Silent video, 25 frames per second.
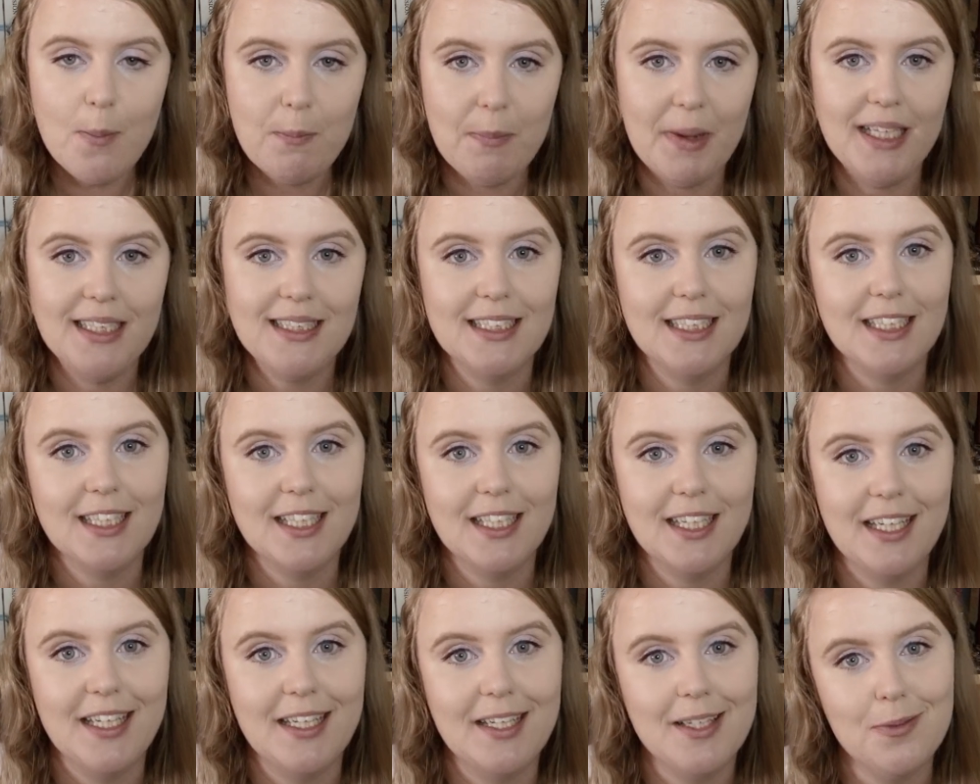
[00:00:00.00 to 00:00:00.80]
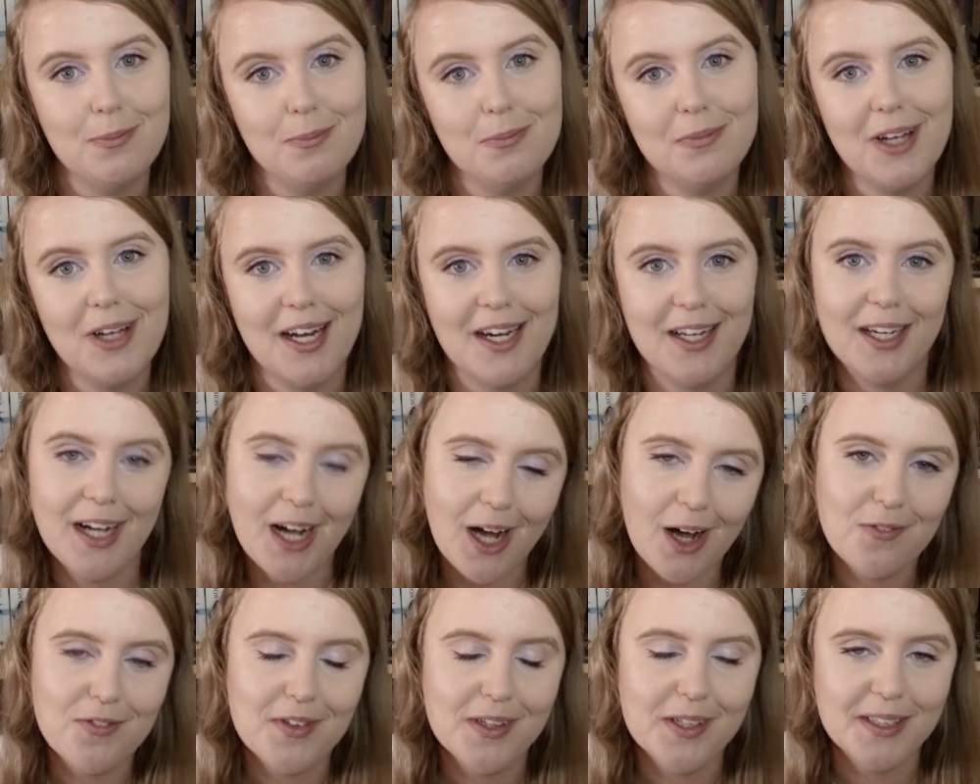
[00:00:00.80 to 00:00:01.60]
basically kind of
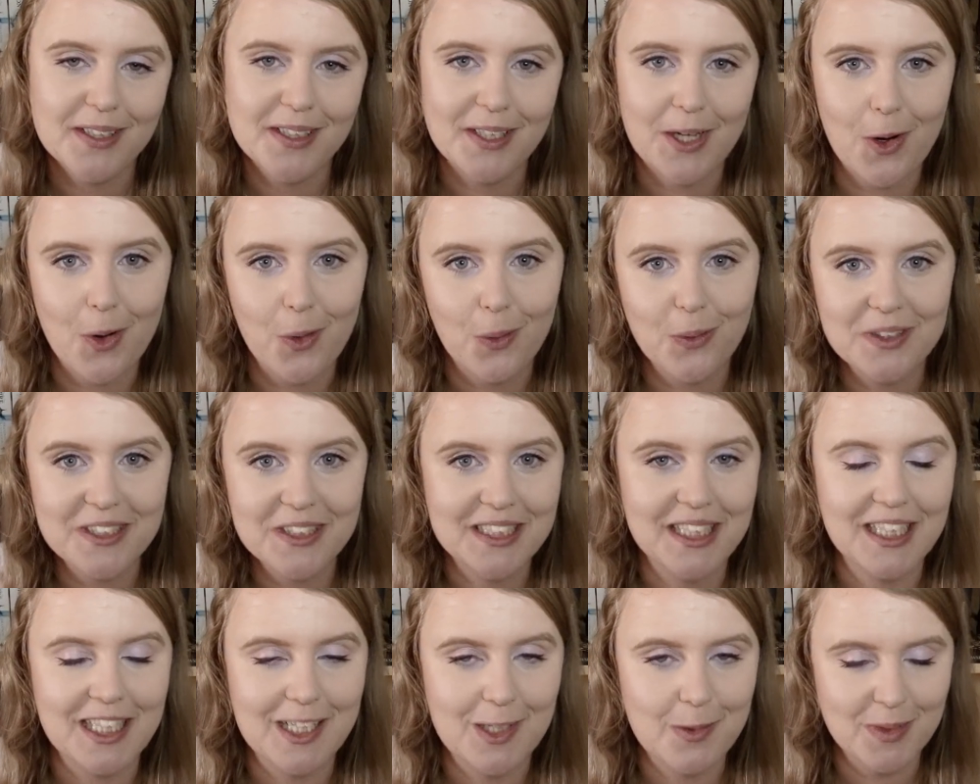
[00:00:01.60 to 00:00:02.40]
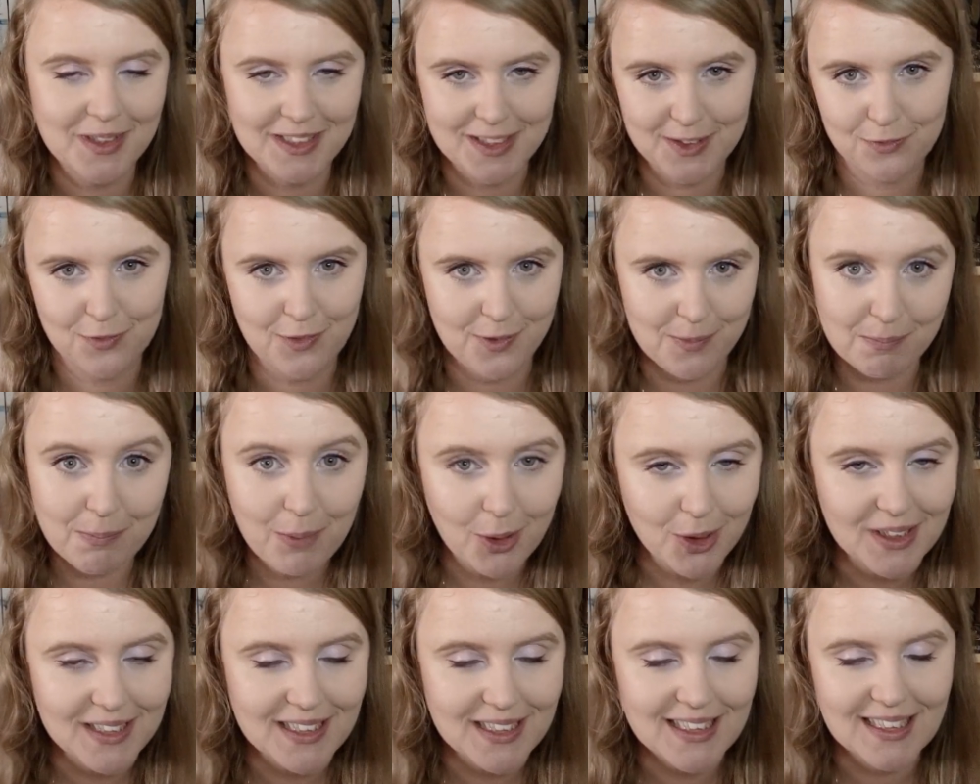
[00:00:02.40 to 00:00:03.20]
cover Geralt dealing with different
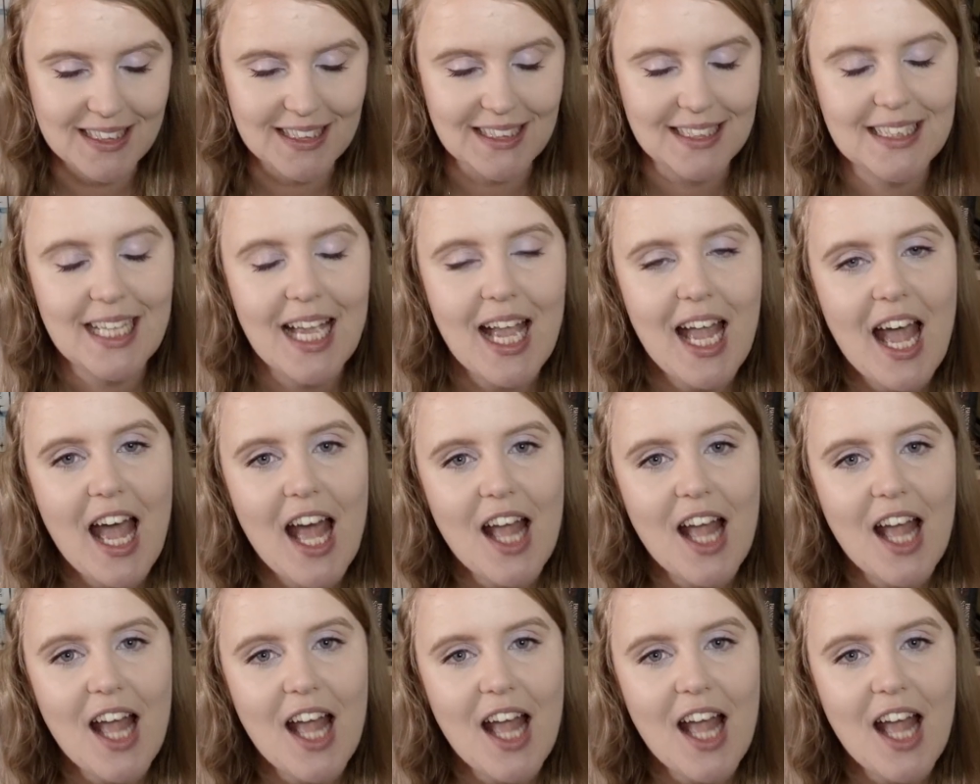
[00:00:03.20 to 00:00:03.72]
monsters.